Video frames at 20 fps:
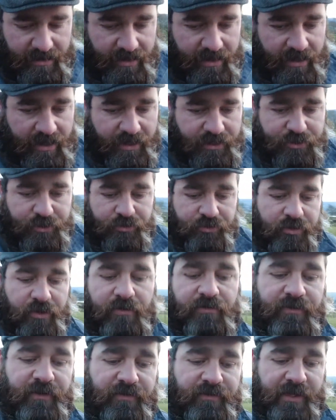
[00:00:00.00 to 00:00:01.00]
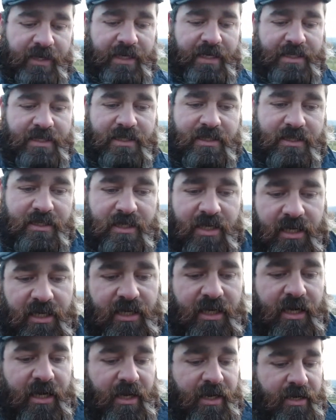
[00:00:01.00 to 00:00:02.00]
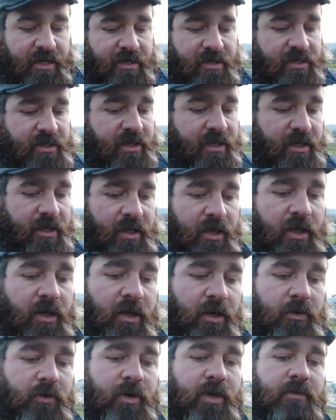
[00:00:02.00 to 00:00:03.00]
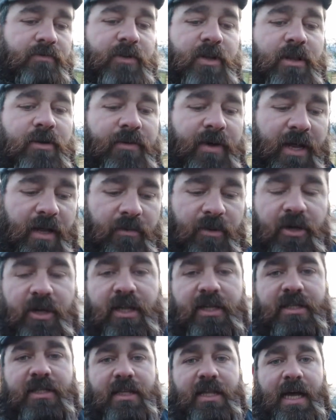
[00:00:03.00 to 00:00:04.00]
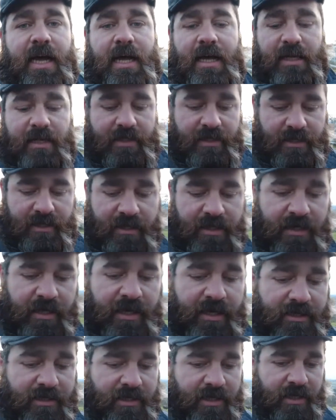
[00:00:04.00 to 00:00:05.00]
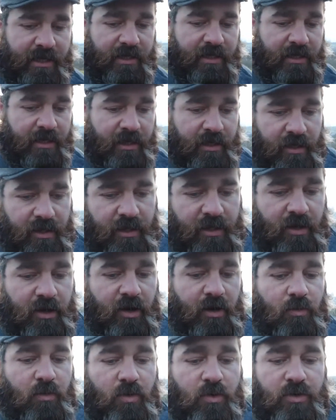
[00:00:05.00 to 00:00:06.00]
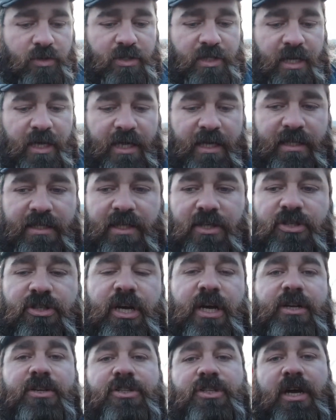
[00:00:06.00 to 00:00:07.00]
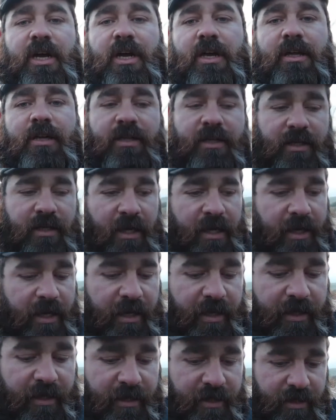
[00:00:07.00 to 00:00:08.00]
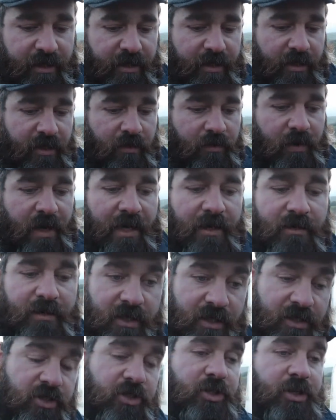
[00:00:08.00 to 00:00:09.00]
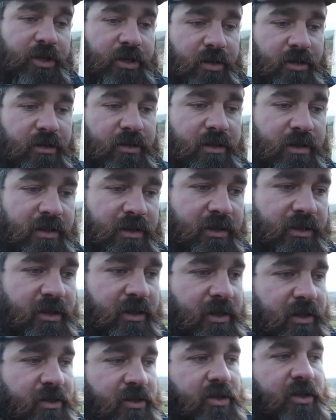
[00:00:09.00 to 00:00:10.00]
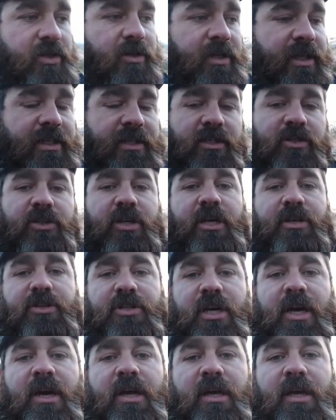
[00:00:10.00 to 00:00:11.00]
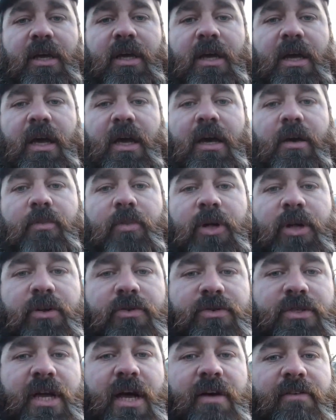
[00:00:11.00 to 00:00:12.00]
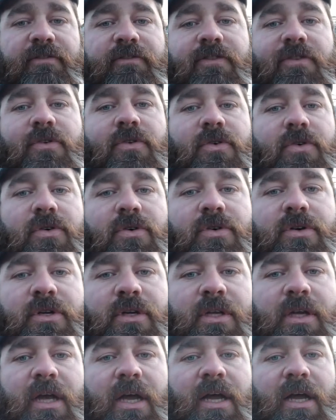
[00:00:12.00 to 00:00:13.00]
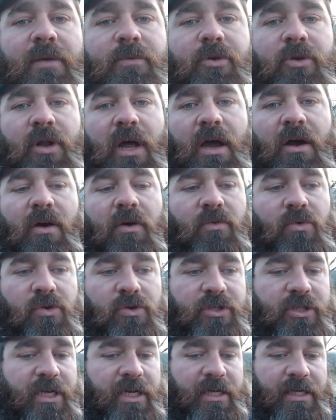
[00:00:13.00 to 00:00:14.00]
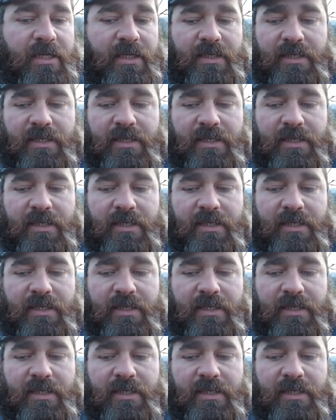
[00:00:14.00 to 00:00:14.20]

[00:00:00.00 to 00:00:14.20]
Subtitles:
250 litres, and we can run the Rayburn into that, and it has a hot water heat exchanger in it. Well, external, it's an external heat exchanger, and we use that for all our hot water,